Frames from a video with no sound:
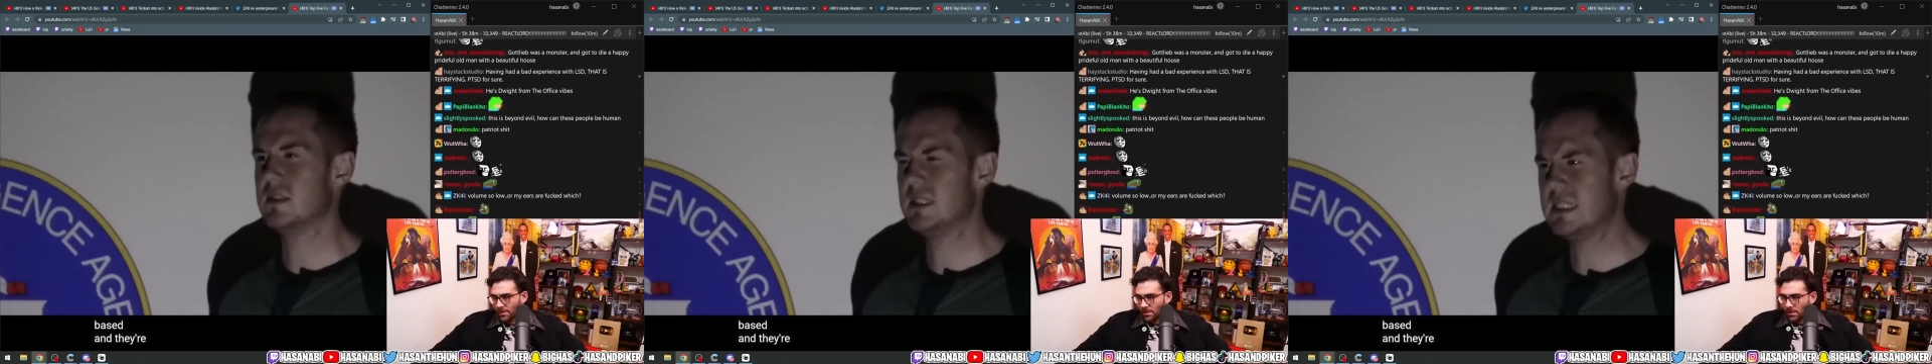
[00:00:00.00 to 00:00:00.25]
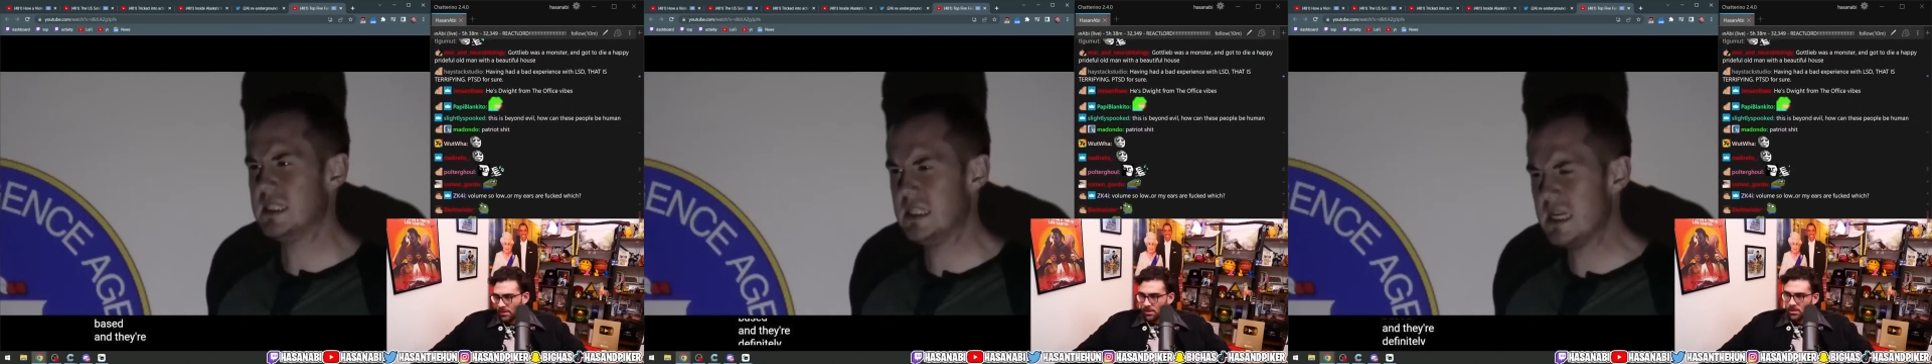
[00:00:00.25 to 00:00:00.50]
they're
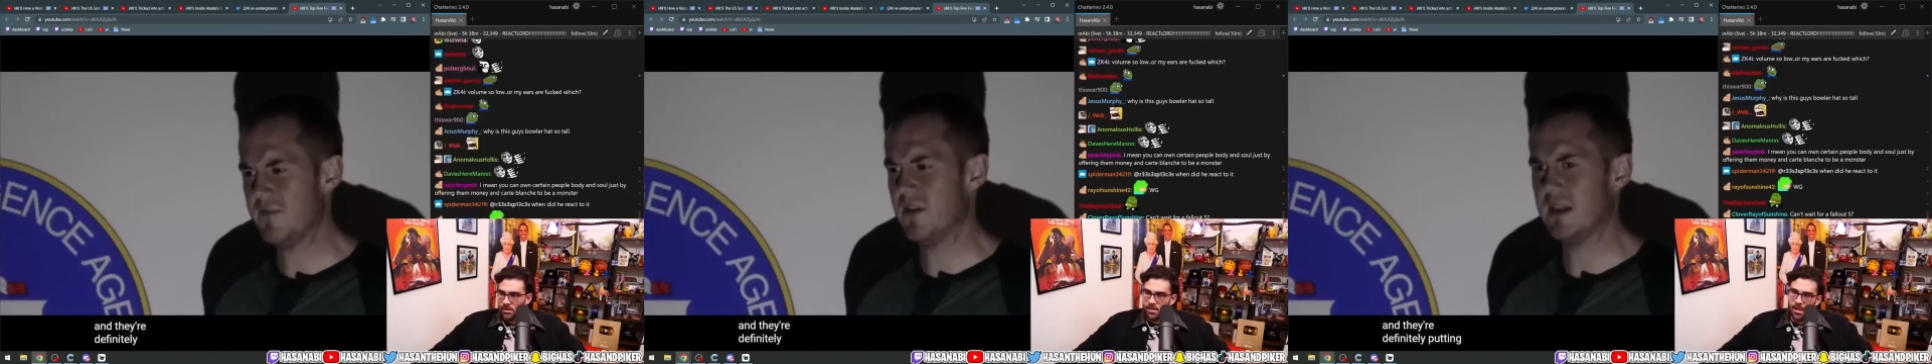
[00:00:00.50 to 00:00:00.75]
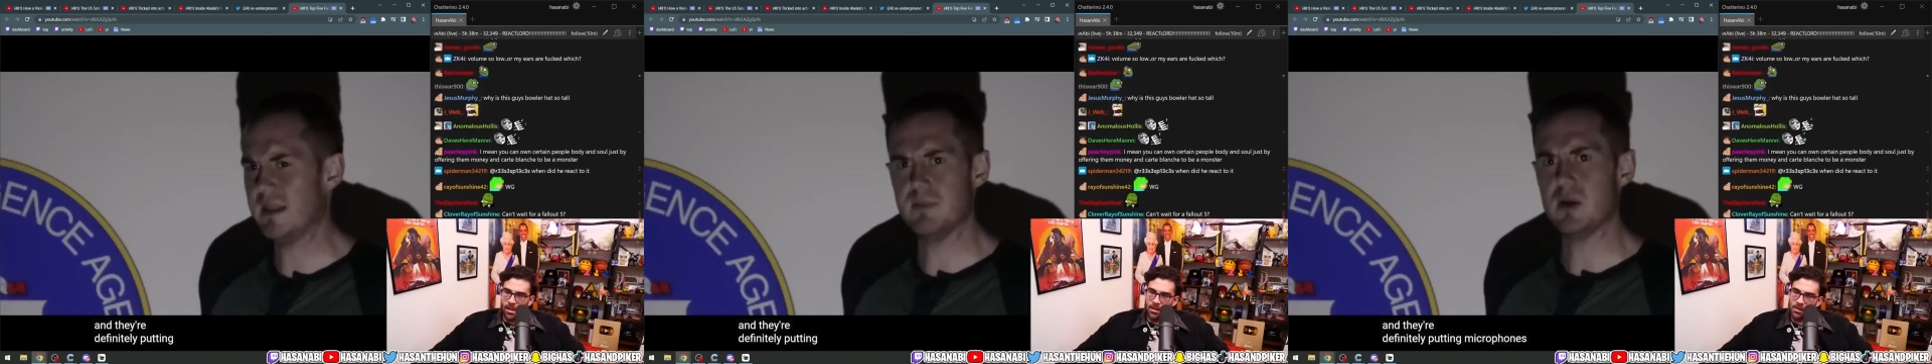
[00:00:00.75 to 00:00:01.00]

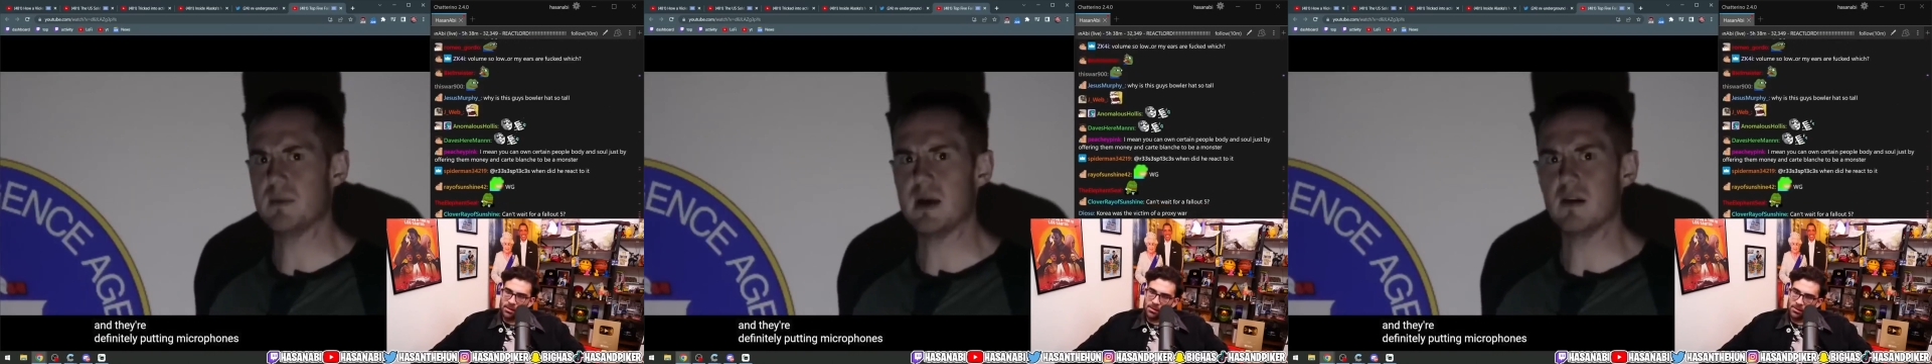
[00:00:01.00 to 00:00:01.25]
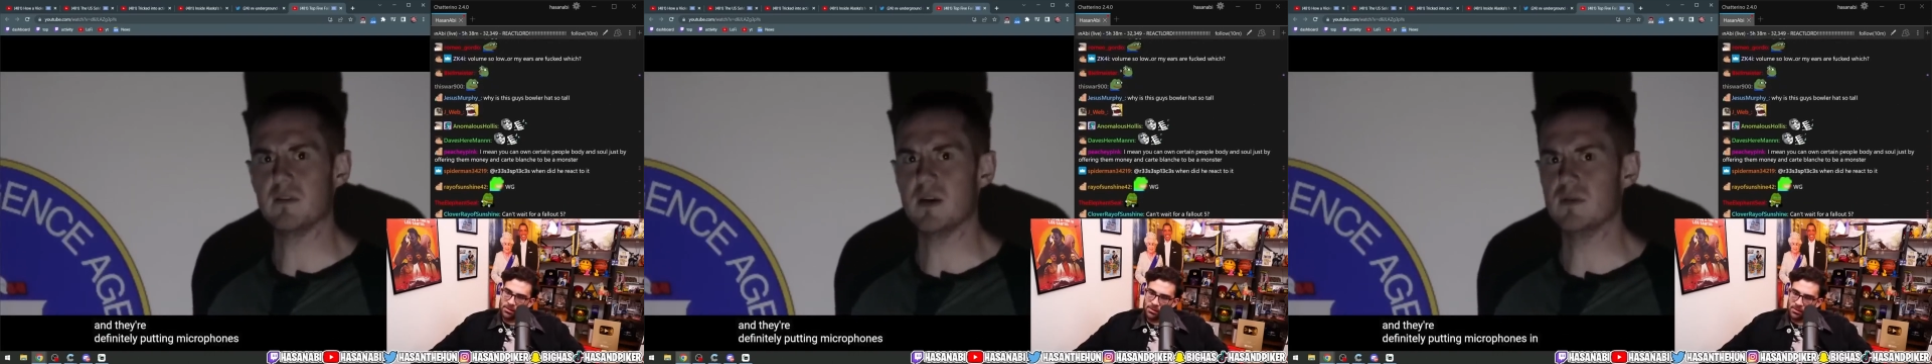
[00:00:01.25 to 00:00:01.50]
definitely putting
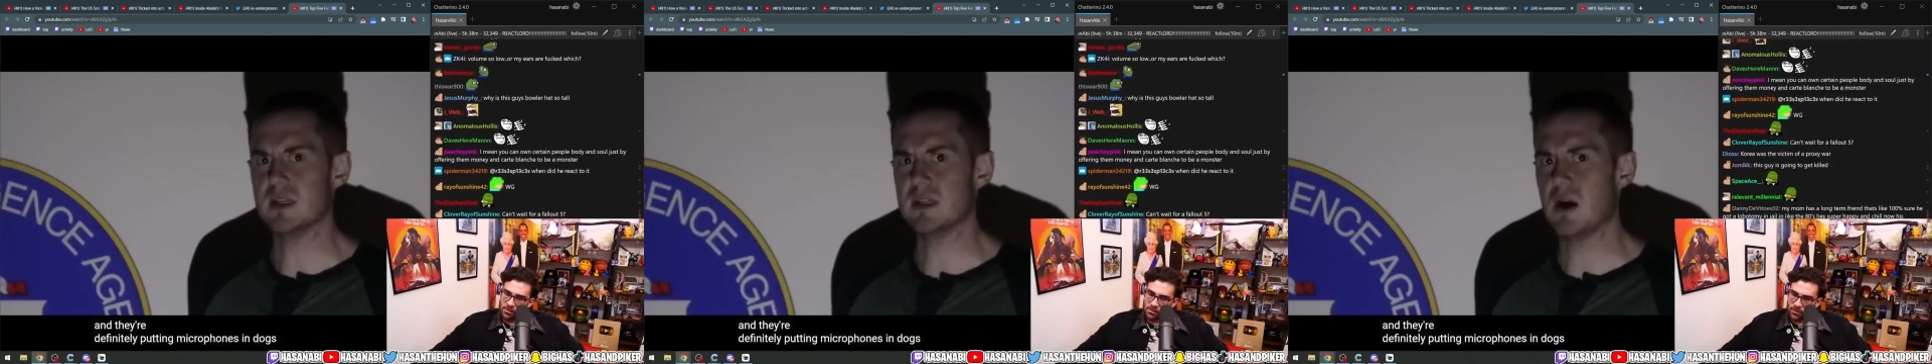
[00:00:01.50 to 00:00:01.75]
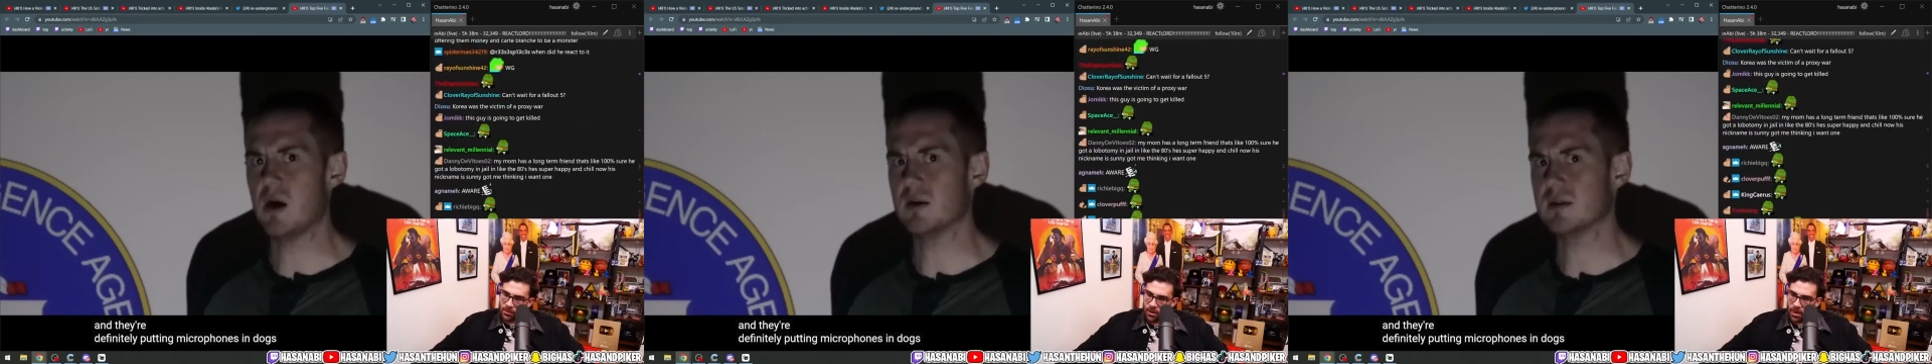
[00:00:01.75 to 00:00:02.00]
microphones
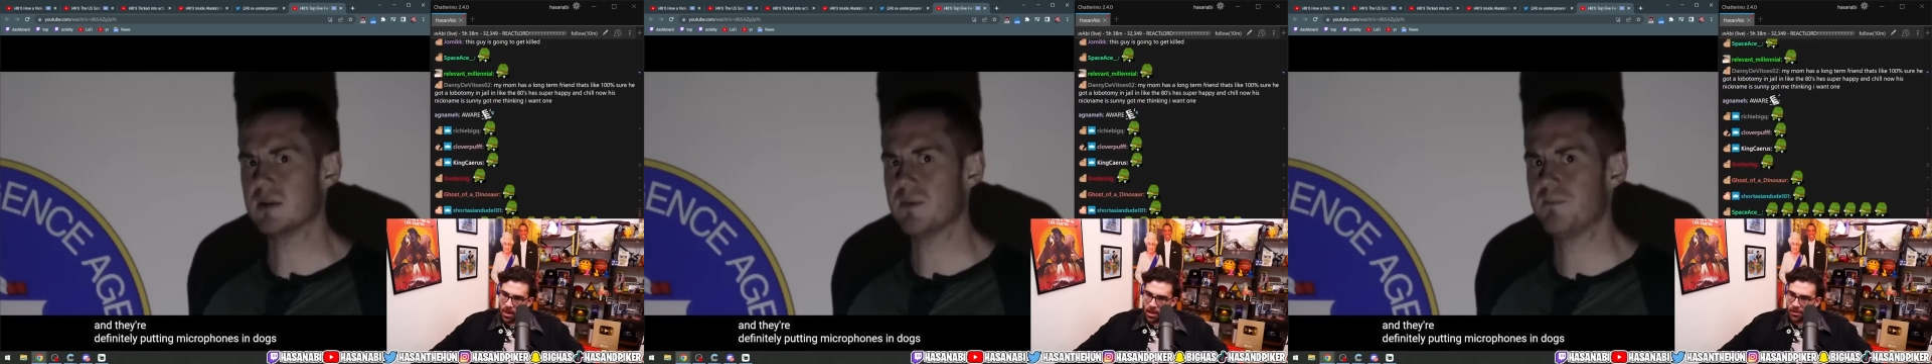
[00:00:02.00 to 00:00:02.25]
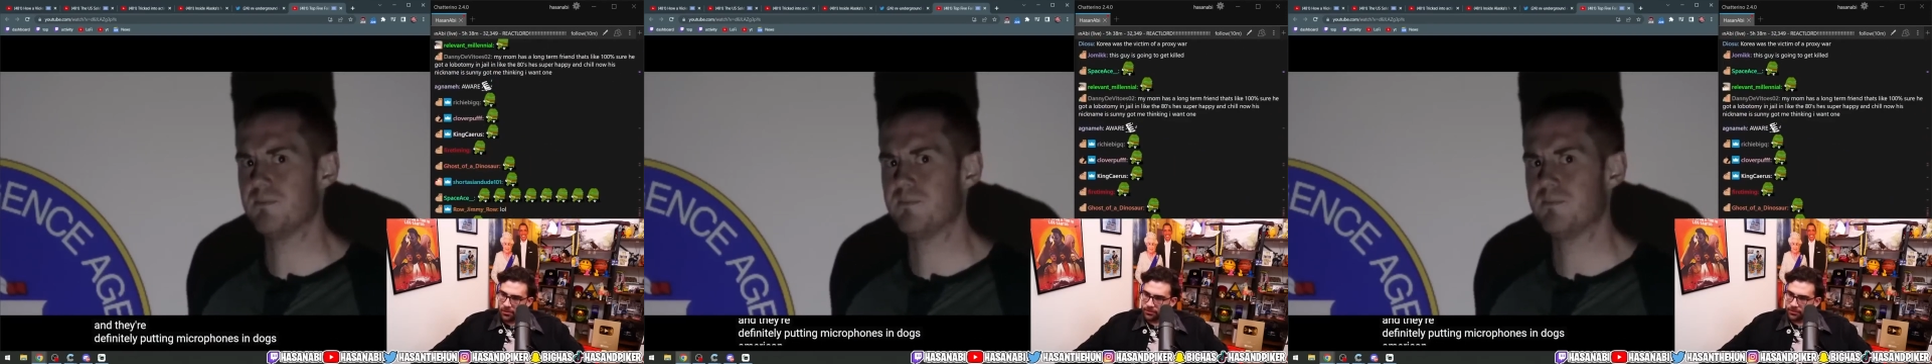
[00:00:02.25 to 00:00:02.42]
in dogs.